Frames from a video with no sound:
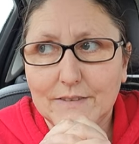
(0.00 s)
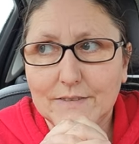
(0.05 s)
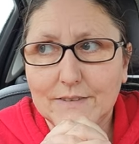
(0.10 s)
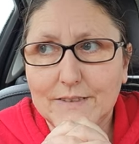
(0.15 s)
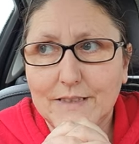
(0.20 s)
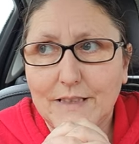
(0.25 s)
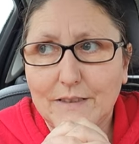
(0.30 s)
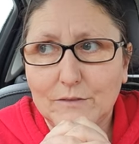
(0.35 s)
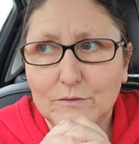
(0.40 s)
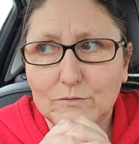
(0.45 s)

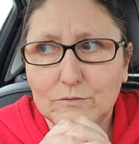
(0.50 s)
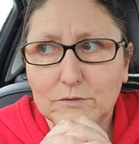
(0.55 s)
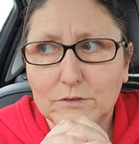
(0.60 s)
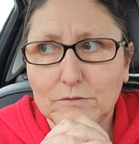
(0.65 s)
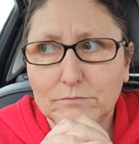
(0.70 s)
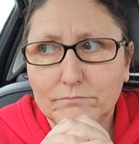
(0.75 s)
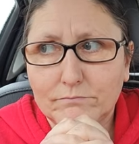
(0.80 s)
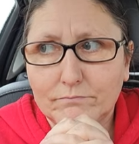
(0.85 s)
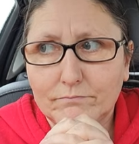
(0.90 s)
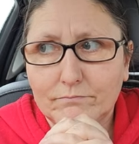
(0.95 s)

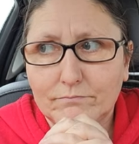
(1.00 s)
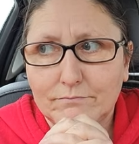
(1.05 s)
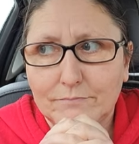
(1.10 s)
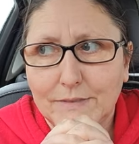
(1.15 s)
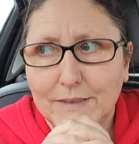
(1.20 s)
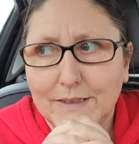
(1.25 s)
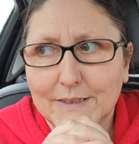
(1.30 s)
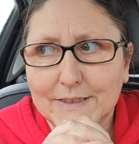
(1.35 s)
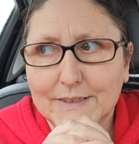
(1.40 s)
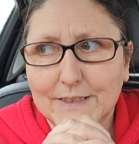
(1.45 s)
sounds.
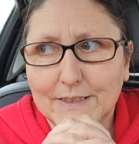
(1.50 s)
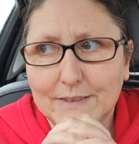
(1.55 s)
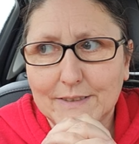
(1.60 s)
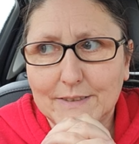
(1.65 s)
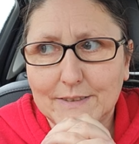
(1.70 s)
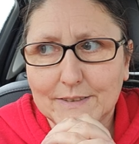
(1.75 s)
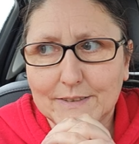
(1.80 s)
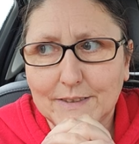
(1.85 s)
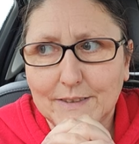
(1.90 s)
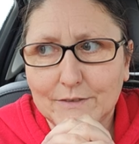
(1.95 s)
My
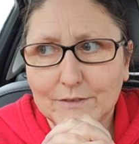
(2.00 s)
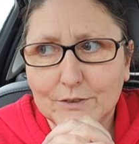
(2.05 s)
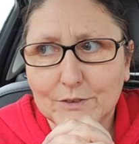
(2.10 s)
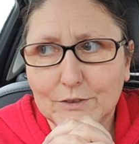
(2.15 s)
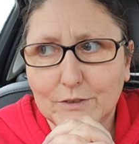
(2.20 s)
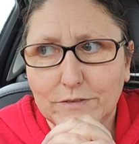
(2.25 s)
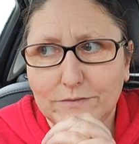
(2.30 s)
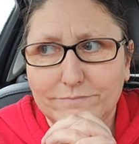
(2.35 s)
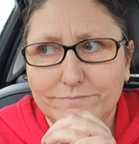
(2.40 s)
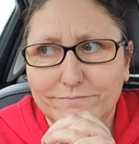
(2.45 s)
lasagna sounds
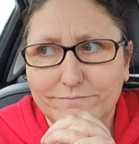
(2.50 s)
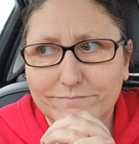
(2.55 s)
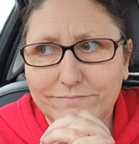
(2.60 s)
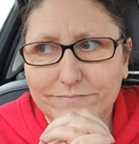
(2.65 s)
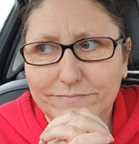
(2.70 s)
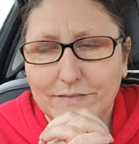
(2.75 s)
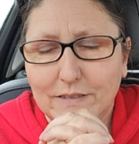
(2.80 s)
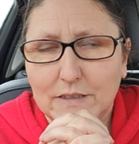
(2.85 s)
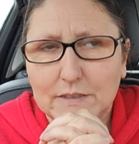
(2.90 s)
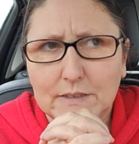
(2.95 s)
good.
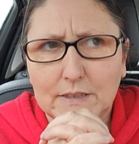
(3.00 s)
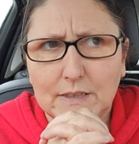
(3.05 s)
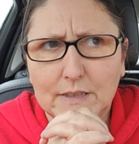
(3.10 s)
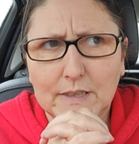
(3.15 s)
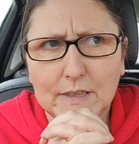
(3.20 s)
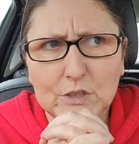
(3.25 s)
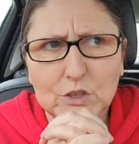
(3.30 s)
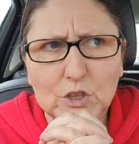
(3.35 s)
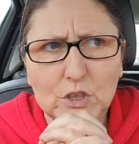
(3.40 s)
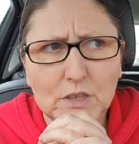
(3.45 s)
Did I
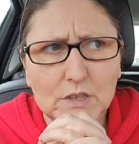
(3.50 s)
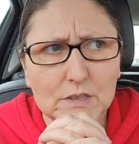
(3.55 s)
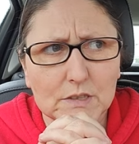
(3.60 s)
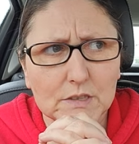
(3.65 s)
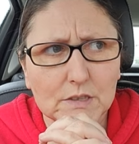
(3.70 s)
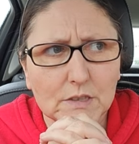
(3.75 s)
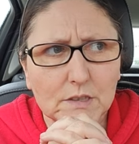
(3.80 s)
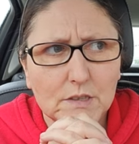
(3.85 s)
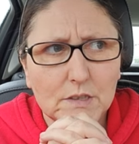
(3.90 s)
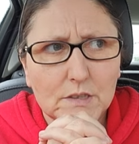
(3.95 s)
get
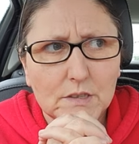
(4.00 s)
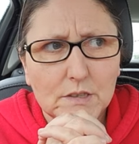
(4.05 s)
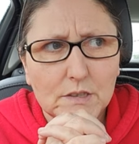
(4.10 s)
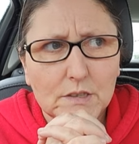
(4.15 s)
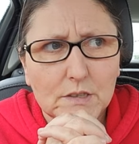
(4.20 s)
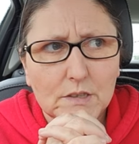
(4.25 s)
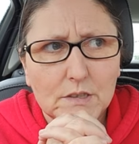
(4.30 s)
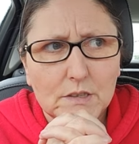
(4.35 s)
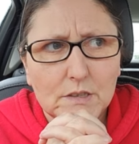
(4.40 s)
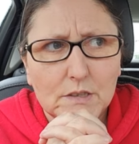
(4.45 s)
cheese?
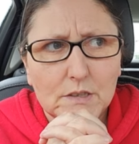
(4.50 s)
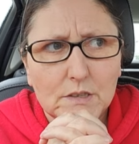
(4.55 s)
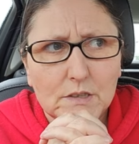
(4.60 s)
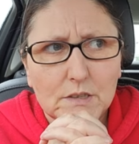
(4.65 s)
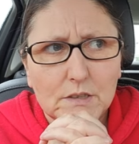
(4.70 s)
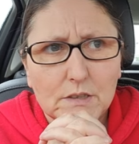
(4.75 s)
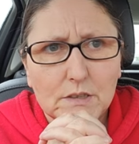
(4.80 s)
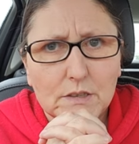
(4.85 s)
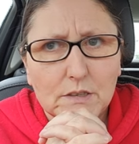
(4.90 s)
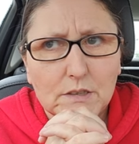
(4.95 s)

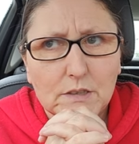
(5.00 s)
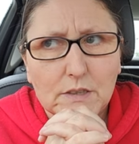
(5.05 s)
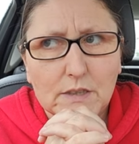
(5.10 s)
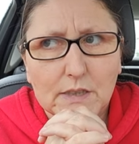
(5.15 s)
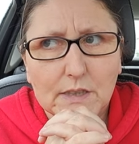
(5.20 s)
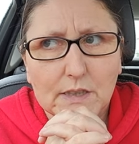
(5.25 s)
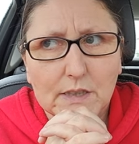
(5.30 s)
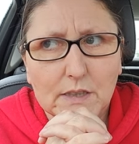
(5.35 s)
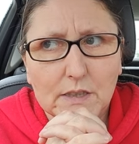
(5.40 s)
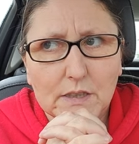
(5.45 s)

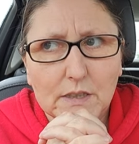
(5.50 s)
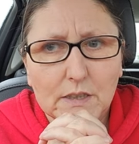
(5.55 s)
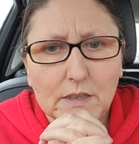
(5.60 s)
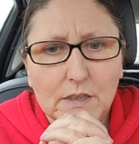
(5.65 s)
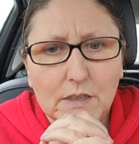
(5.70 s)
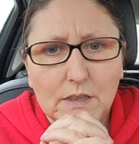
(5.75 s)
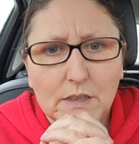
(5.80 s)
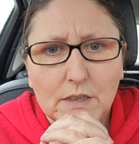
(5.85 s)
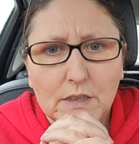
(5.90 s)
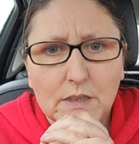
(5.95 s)
Yeah.
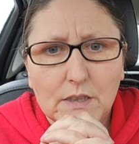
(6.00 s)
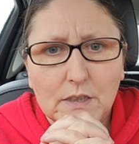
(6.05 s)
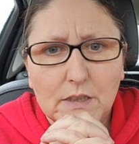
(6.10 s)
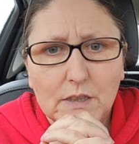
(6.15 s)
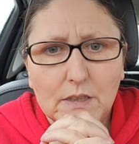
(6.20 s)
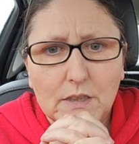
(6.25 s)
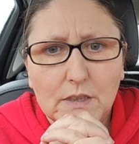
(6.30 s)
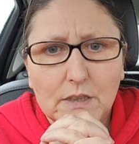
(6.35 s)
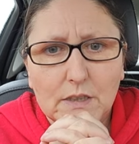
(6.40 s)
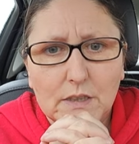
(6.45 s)

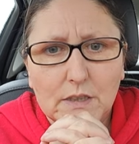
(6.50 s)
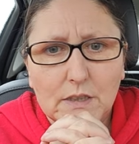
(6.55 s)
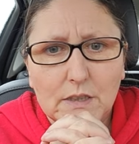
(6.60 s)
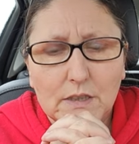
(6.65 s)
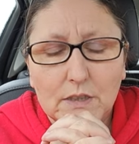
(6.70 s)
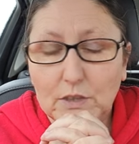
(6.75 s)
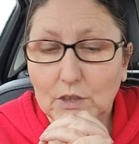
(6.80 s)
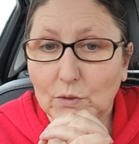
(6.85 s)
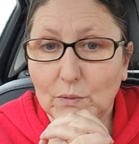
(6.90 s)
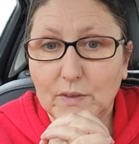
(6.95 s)

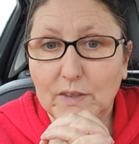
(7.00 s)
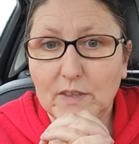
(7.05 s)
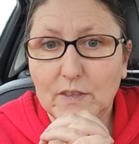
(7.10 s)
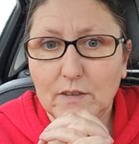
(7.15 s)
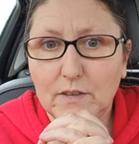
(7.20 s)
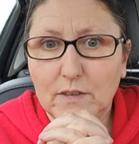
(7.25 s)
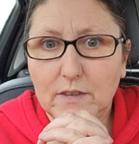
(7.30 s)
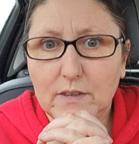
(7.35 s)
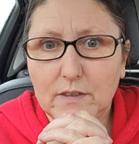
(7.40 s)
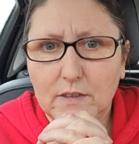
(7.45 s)
You know, you
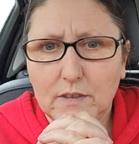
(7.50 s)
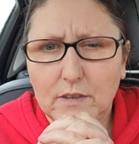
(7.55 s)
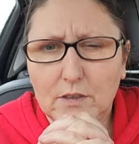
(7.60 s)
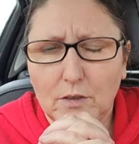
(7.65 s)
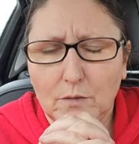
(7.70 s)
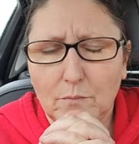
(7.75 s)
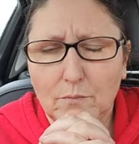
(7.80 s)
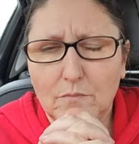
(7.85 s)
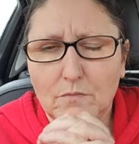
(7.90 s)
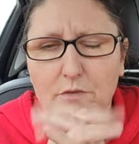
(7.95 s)

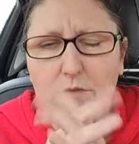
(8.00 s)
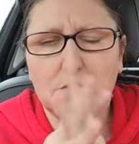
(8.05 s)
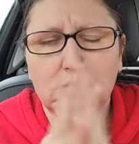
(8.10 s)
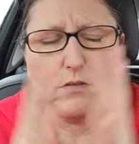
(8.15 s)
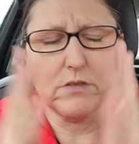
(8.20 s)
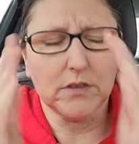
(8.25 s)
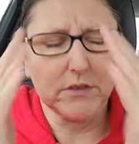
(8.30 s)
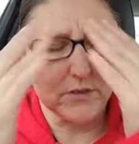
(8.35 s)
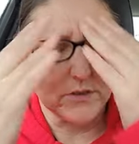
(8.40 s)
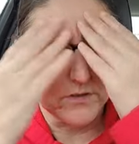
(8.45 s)
go,
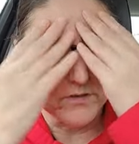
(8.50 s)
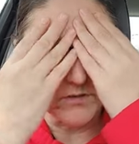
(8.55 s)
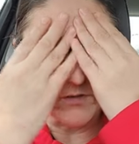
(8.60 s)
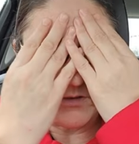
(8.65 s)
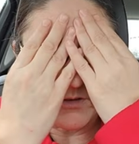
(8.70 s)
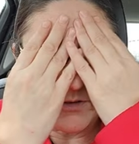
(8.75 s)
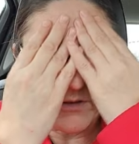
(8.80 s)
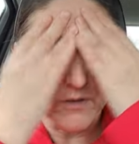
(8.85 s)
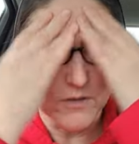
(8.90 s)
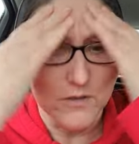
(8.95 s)
I don't
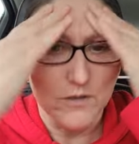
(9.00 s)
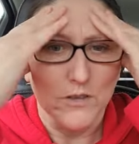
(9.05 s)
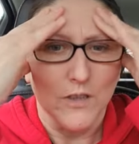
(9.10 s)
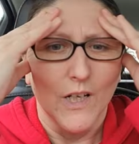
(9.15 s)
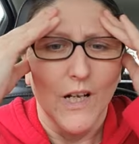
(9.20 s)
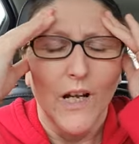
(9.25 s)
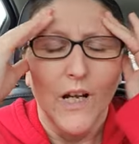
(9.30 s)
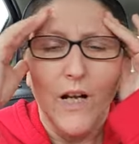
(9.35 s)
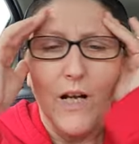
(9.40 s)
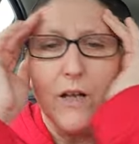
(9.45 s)
know.
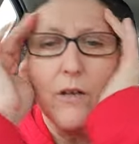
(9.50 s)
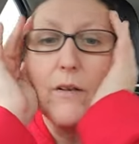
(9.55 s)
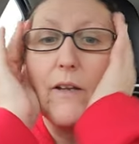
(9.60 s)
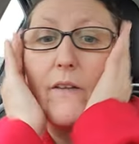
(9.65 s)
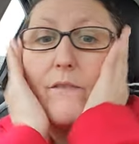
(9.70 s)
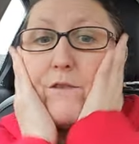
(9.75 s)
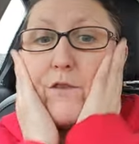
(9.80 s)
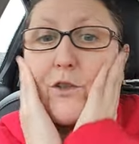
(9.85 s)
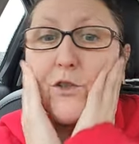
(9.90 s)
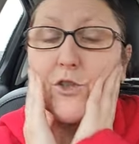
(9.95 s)
I'm
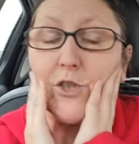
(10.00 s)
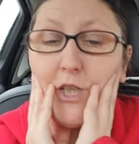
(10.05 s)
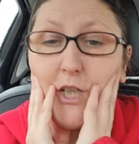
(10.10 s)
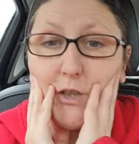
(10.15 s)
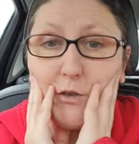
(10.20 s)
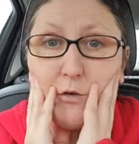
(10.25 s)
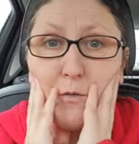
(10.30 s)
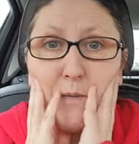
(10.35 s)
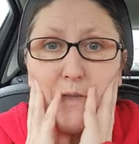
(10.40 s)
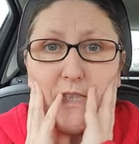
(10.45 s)
getting
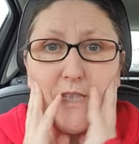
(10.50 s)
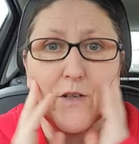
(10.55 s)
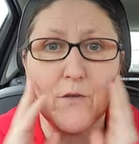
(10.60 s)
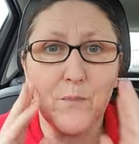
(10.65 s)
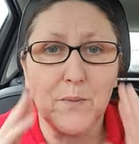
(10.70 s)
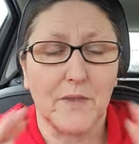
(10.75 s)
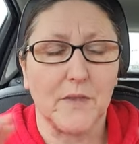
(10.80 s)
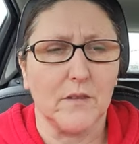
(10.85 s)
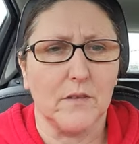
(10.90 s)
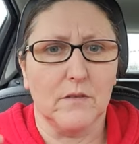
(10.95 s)
frustrated with myself
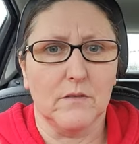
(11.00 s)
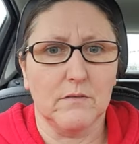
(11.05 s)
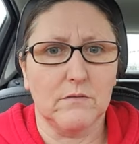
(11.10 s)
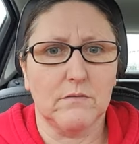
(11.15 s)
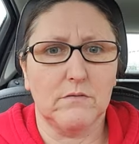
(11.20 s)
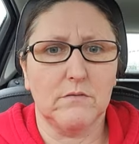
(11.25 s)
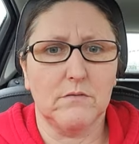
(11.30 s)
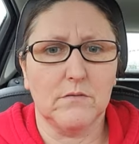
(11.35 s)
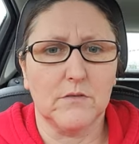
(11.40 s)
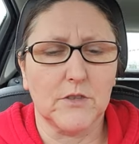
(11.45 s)
because...
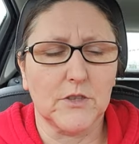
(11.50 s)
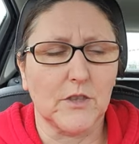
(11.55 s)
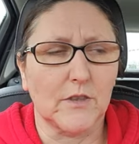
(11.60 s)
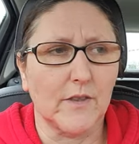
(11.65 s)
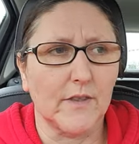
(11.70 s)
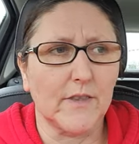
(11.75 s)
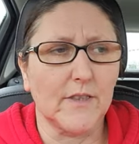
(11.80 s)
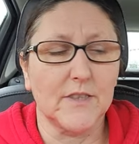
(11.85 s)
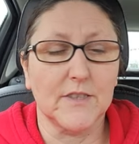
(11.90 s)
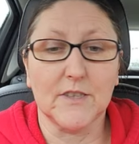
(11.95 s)

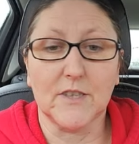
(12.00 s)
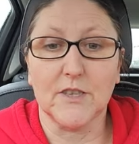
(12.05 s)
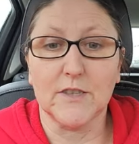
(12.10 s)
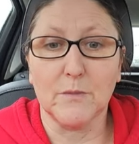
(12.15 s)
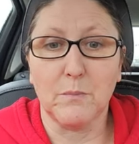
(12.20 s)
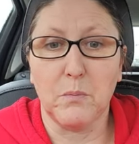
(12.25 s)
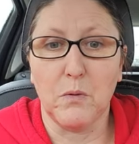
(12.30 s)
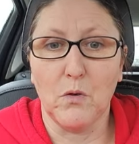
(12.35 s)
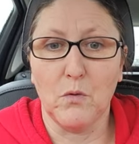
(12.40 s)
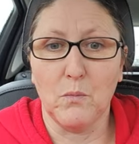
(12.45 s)
Sorry, it's because
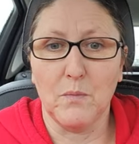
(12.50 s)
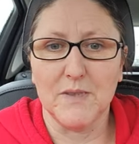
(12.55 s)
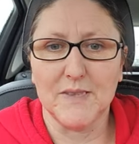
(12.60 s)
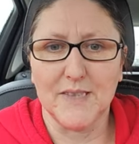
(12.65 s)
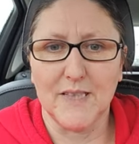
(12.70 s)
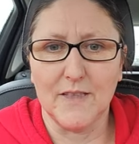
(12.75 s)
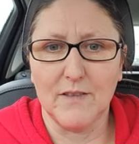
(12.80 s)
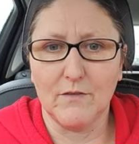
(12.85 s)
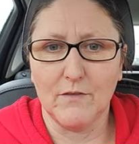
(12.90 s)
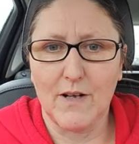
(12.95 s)
I pulled my
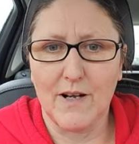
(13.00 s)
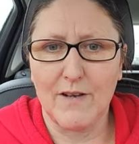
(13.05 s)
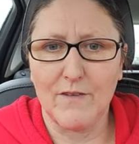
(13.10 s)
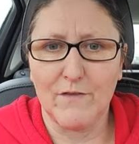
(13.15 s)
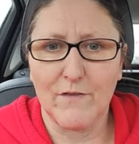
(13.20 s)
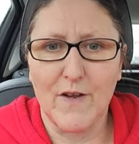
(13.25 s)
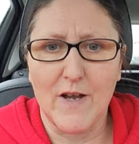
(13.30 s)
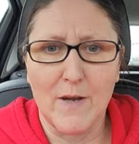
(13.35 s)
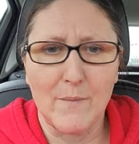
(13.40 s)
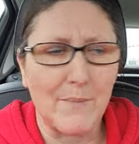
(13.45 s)
seat right
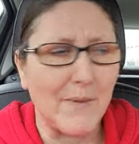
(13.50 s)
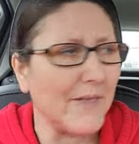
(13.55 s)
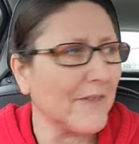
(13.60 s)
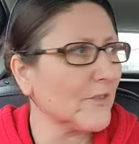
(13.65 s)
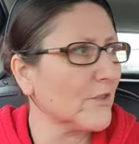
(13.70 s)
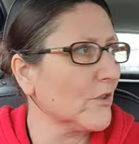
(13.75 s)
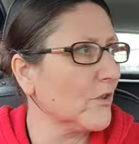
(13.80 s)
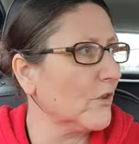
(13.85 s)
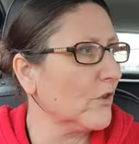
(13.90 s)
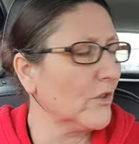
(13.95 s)
far back,
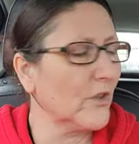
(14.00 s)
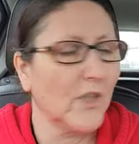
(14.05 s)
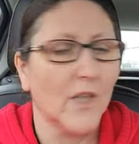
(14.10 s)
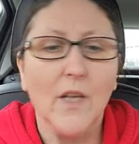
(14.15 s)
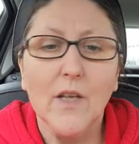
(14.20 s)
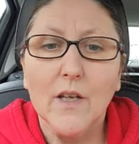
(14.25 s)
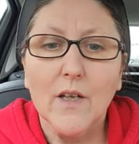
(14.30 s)
so